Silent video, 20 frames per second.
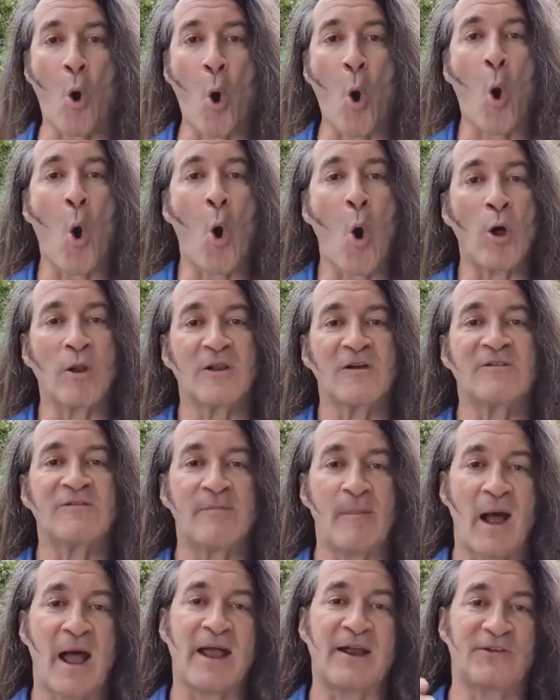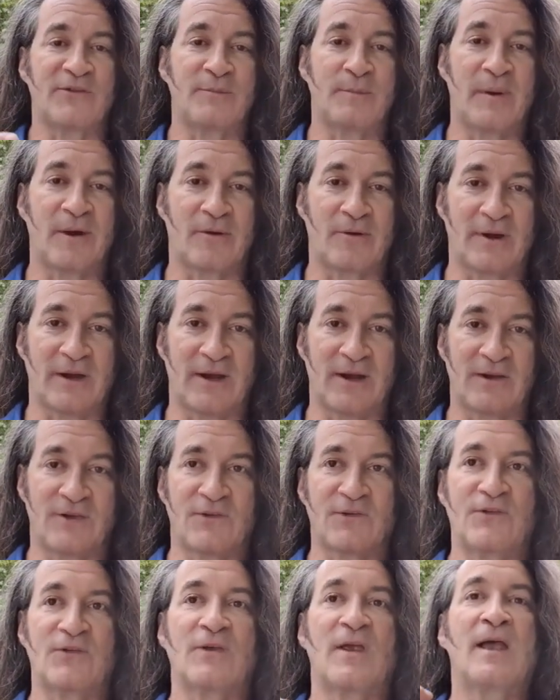All of my
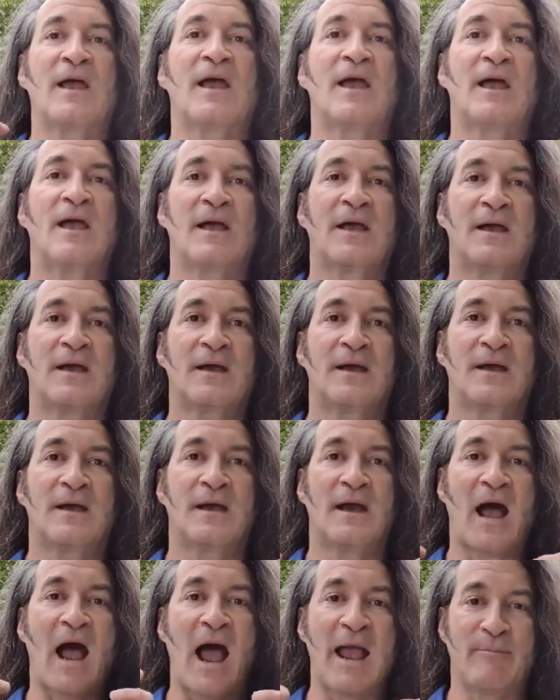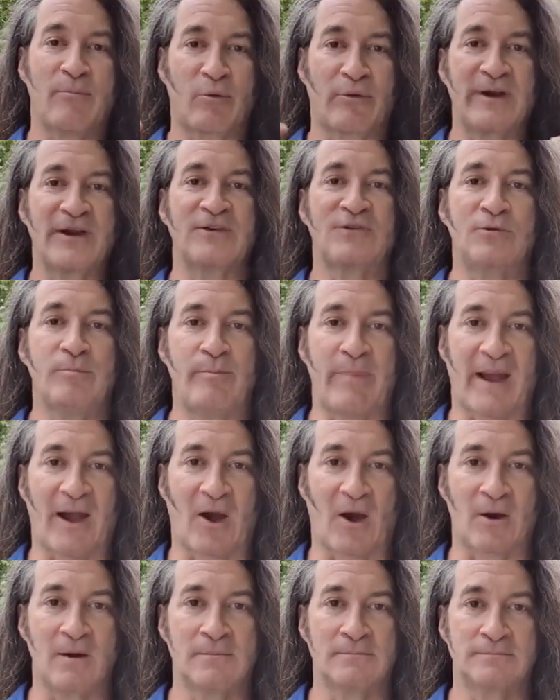experience I bring to
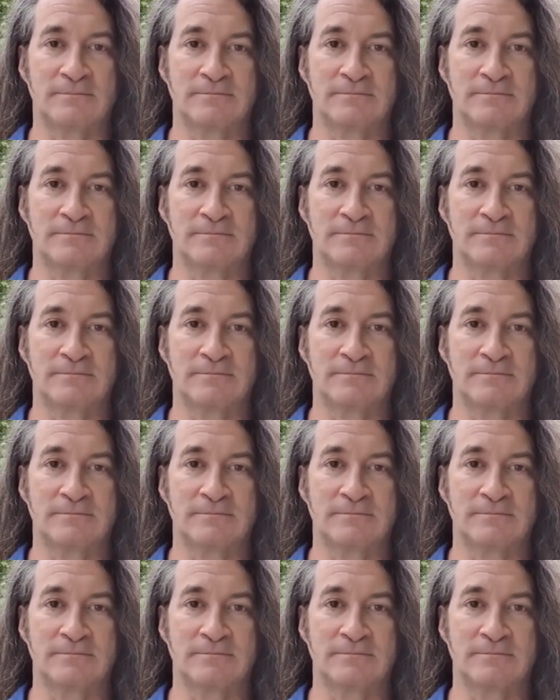bear